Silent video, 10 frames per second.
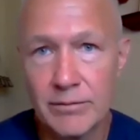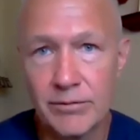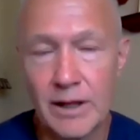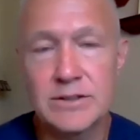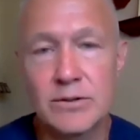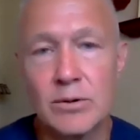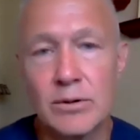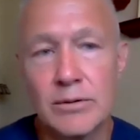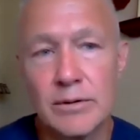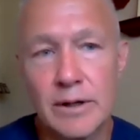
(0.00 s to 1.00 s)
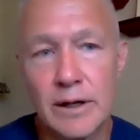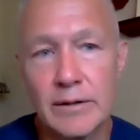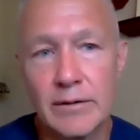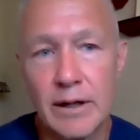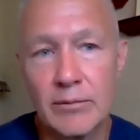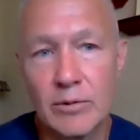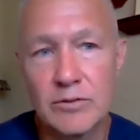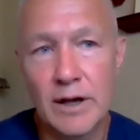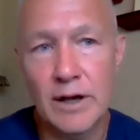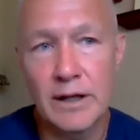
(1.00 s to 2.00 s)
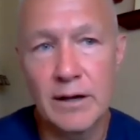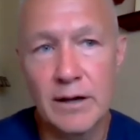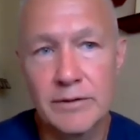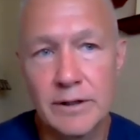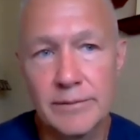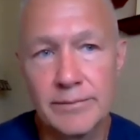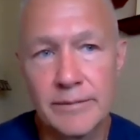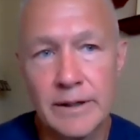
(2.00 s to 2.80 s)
Flight School, and was lucky enough to